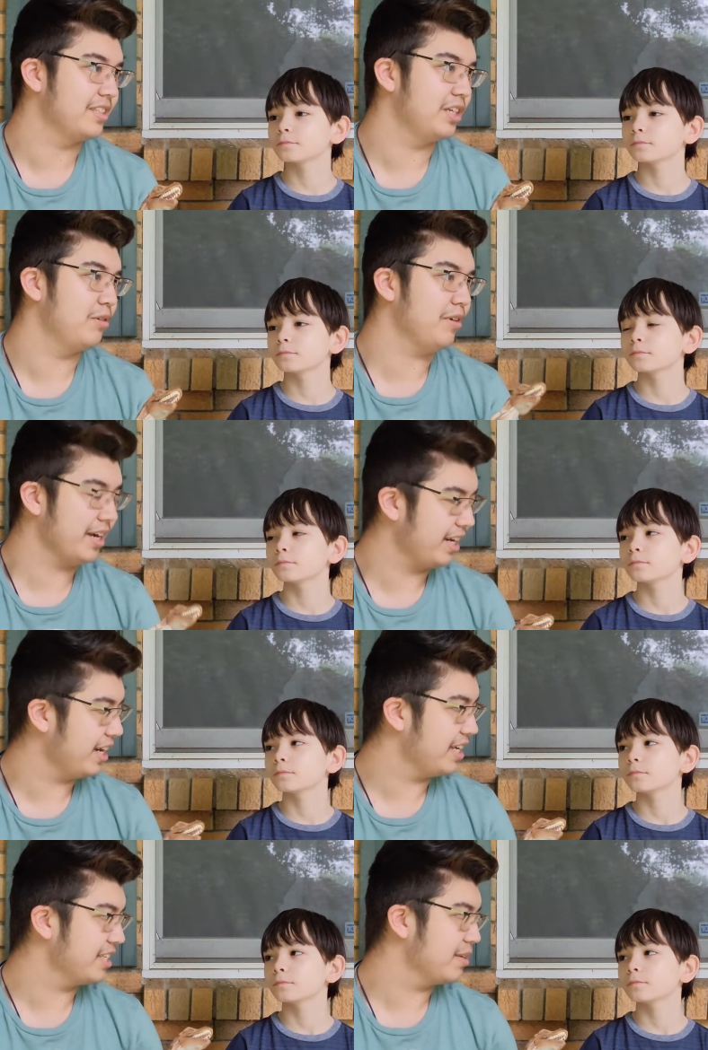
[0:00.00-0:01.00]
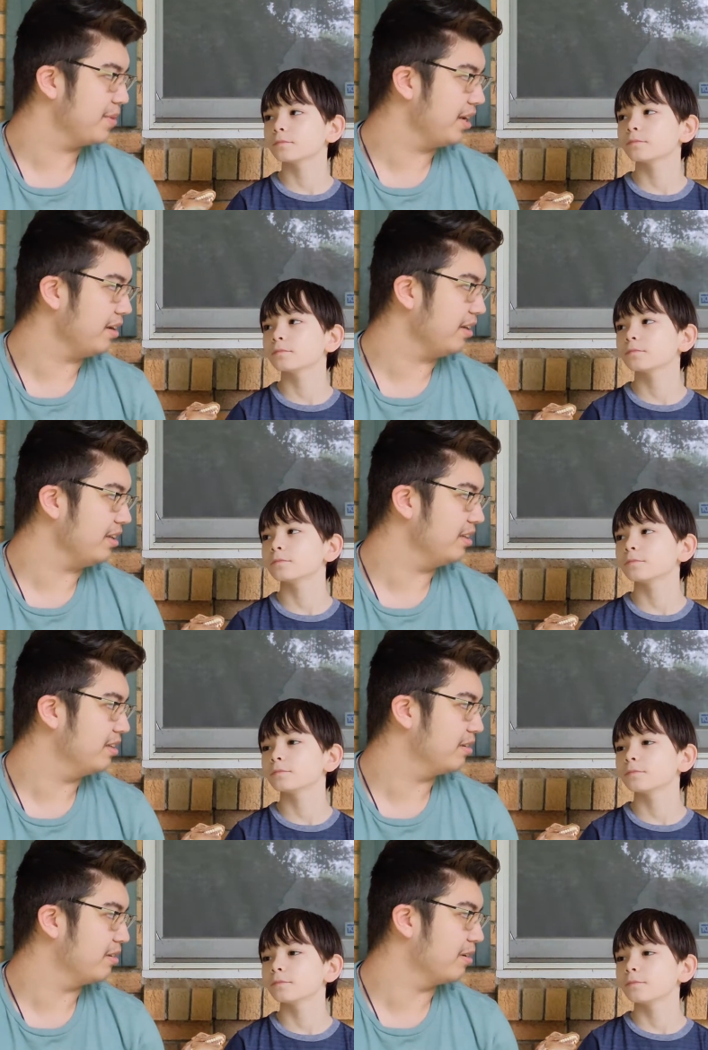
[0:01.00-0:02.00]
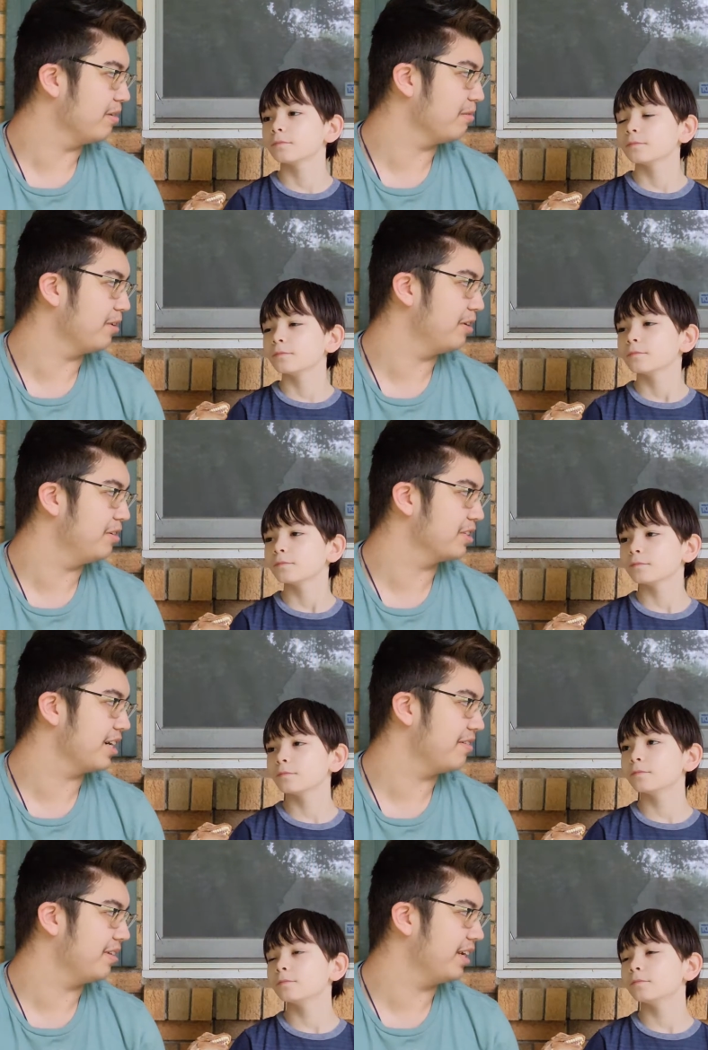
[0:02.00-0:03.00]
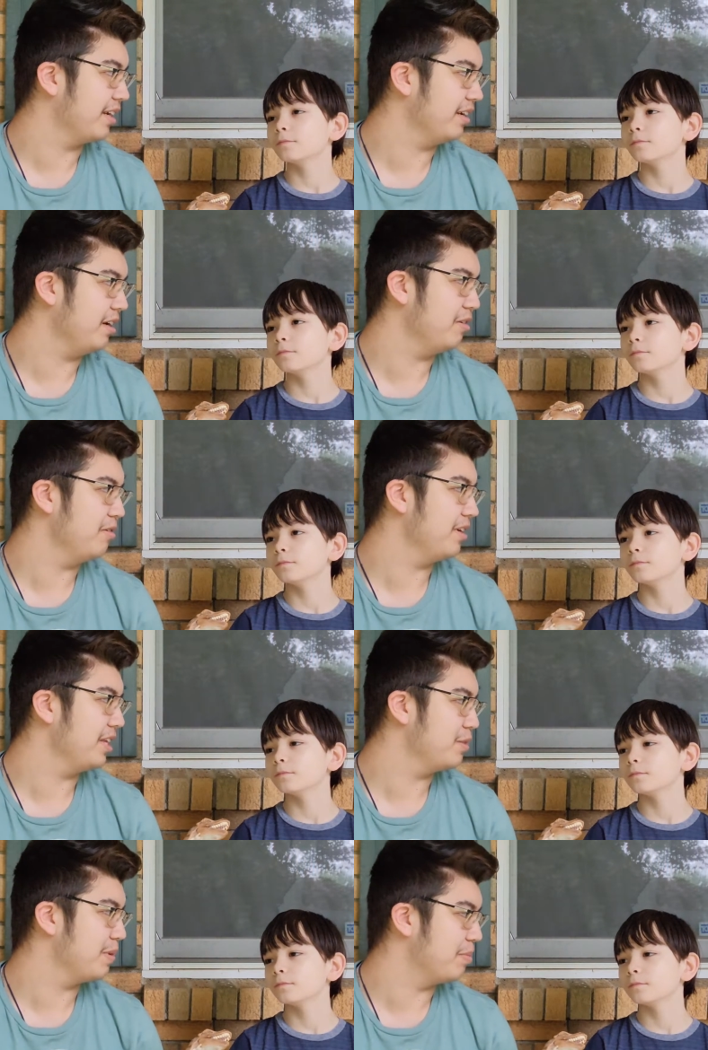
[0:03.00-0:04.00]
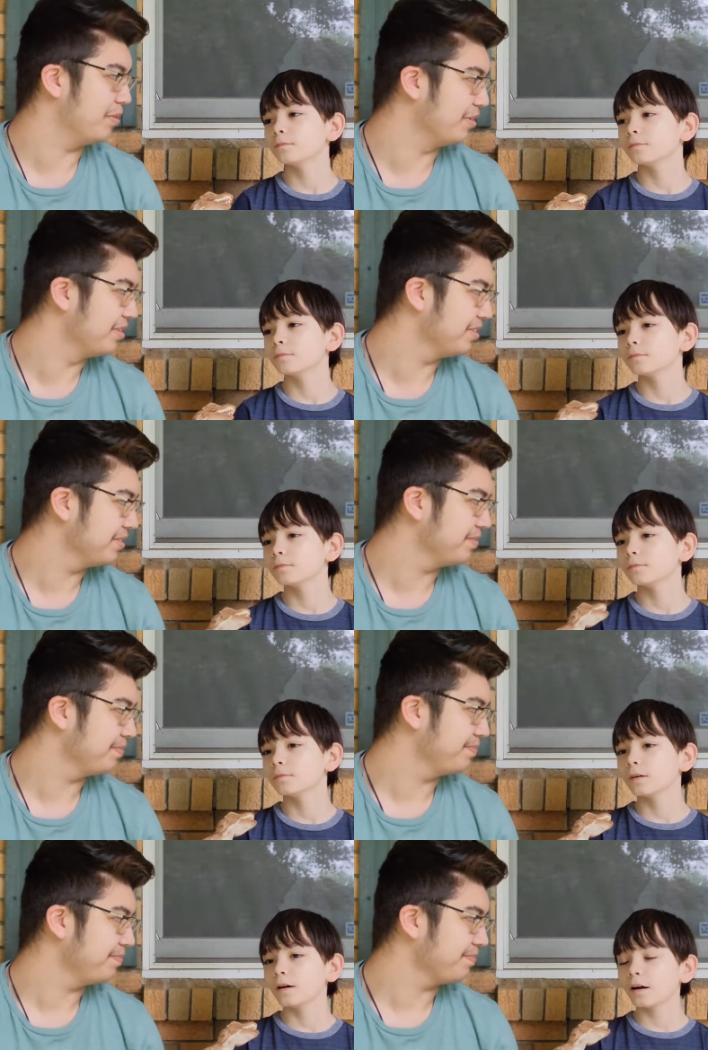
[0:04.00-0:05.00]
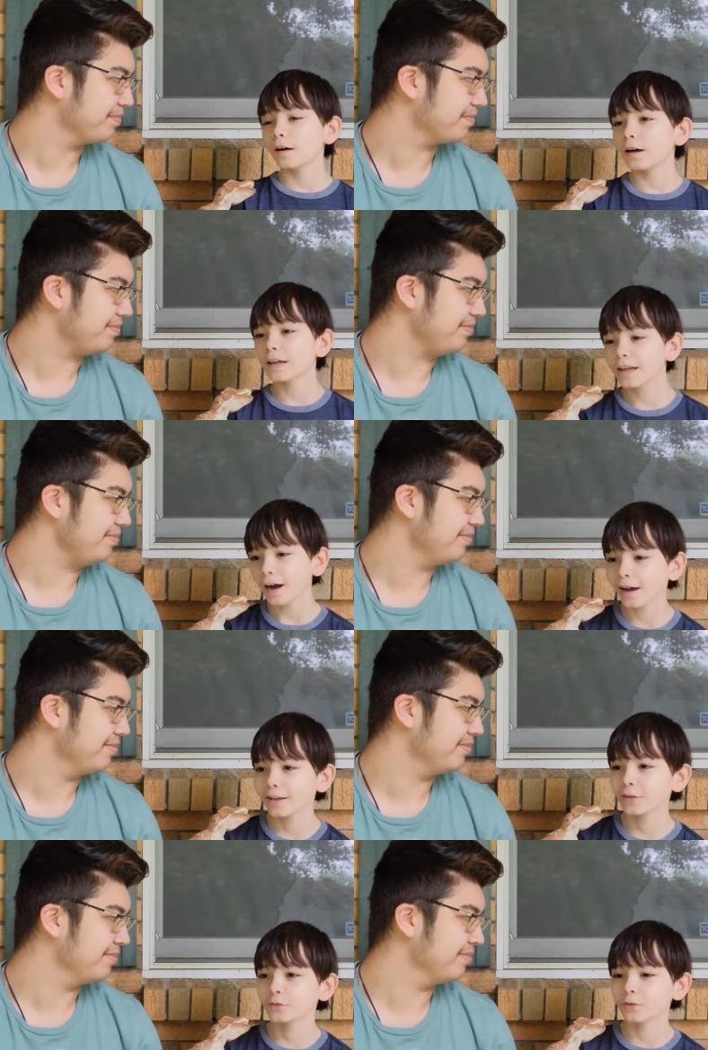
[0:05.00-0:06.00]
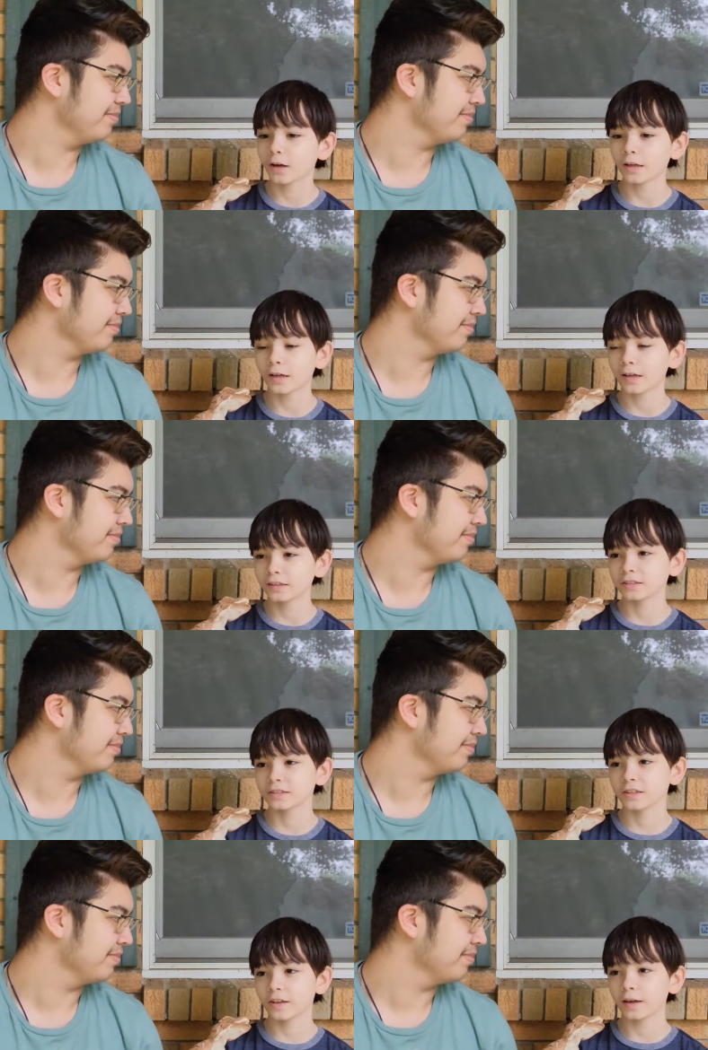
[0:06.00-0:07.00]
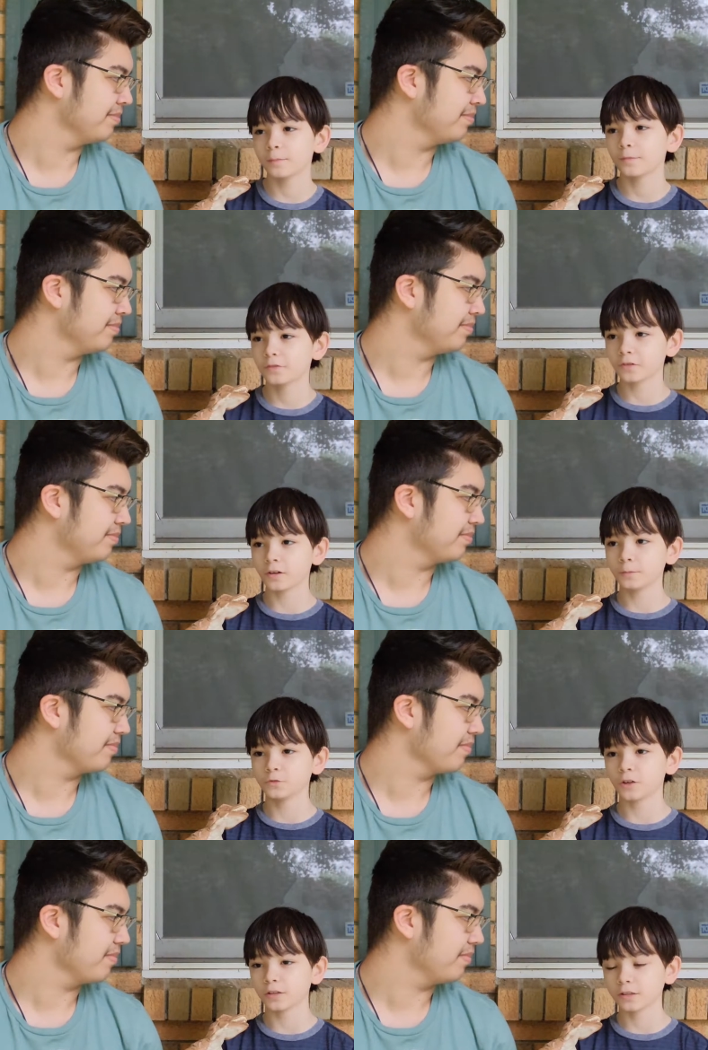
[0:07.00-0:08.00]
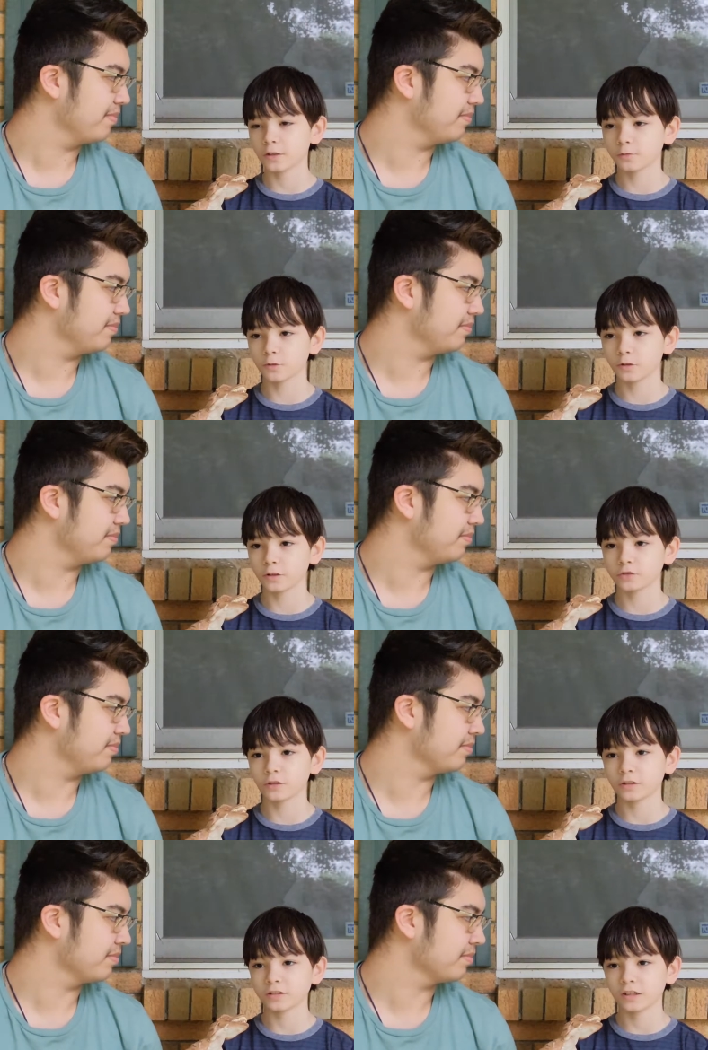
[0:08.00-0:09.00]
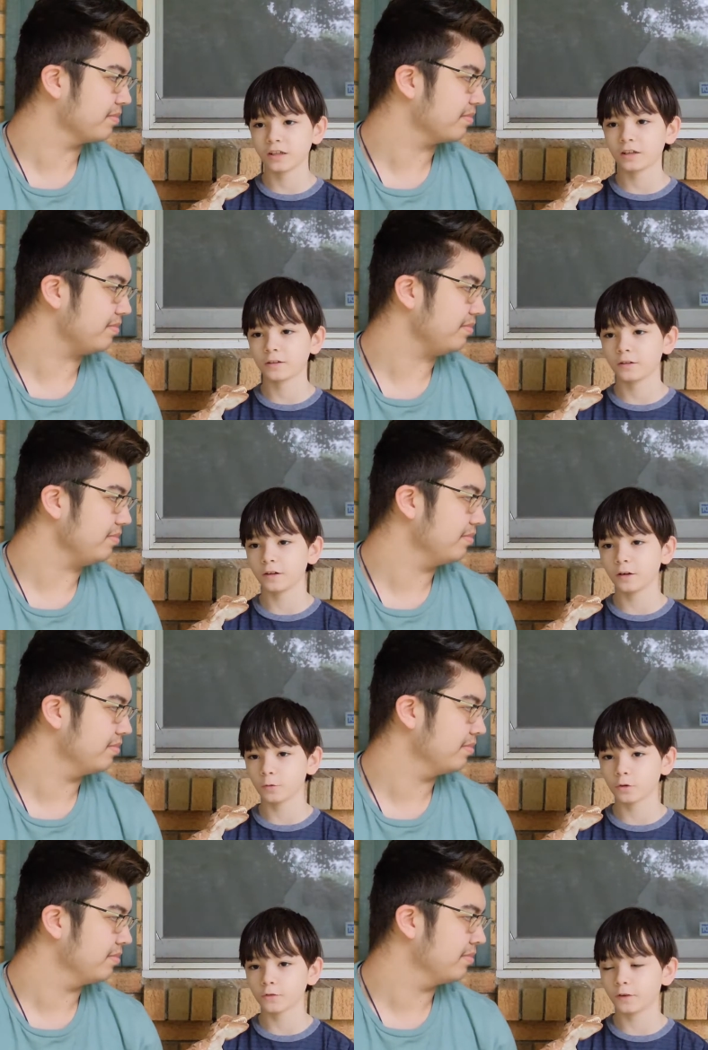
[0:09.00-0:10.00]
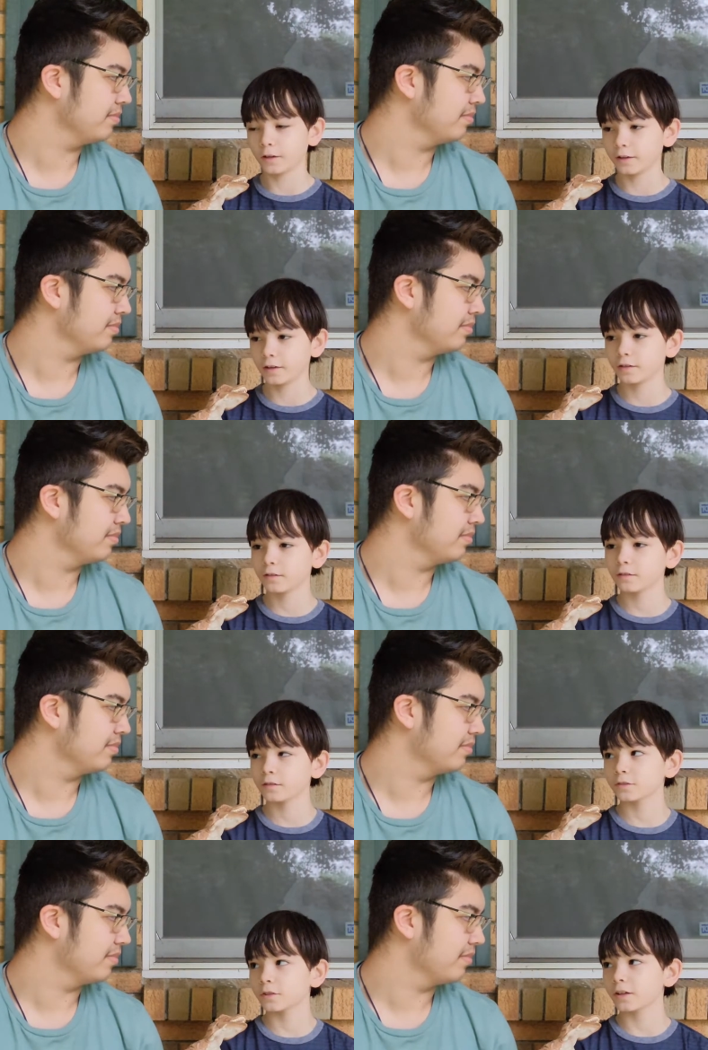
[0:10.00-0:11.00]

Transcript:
Speaker 1: did you recognize them at all? Or were you just kind of like, oh, who are these people?
Speaker 2: I kind of recognized them from Jurassic World and Jurassic World Fallen. So I